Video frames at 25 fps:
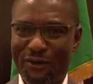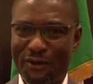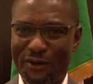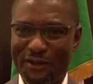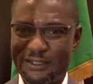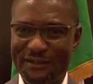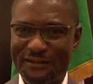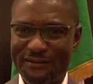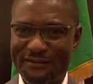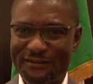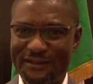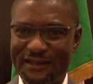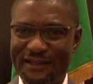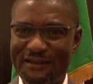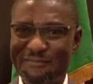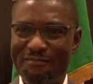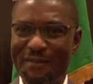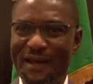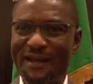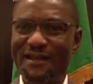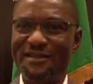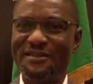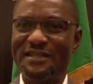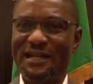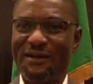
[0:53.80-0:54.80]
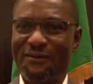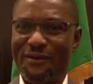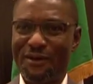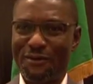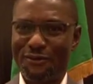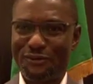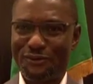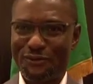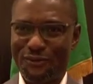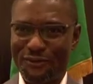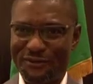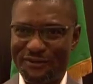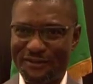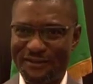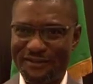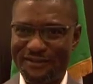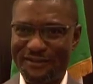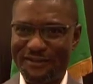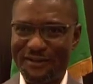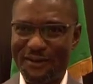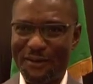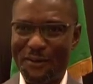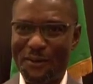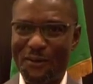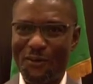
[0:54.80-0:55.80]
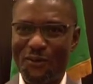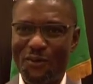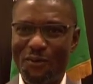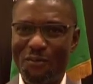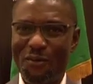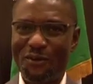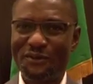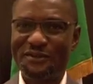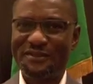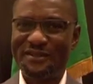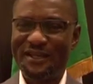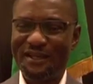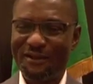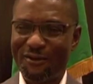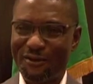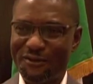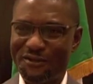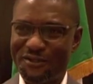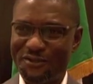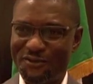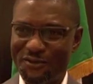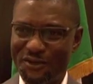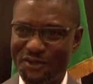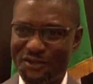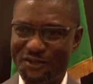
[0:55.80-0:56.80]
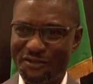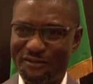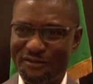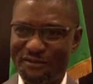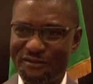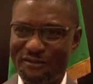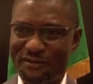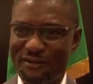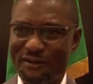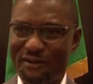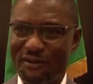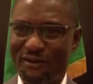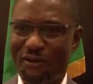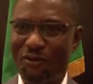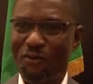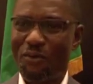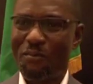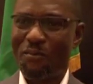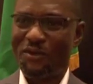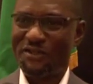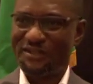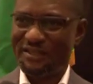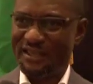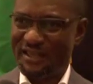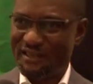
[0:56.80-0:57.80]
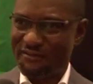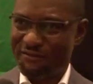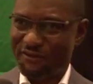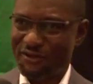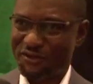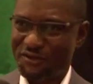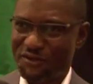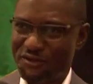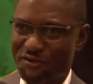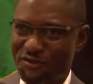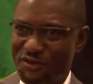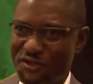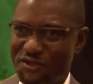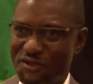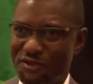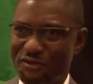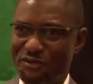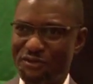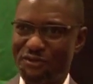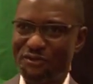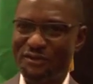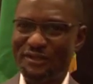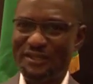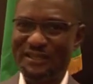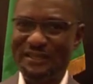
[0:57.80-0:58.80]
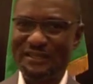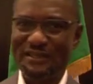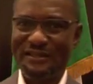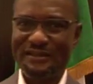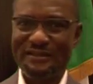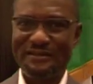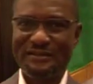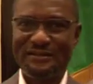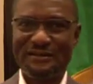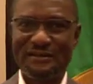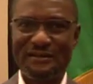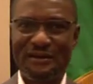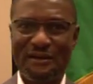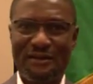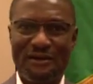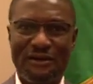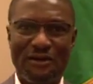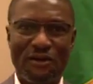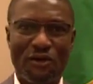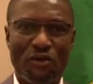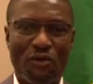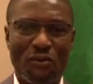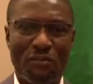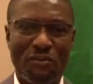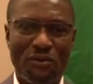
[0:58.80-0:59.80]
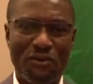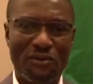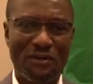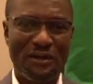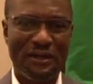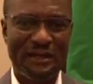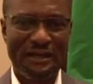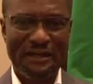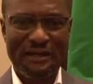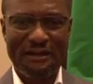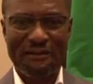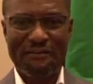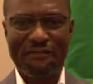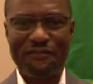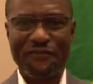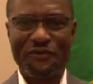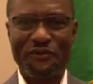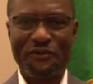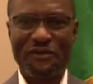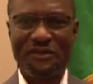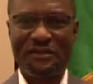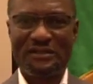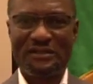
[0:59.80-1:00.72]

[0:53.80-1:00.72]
oil, in managing our resources, we must take consideration, or we must give consideration to these global, environment.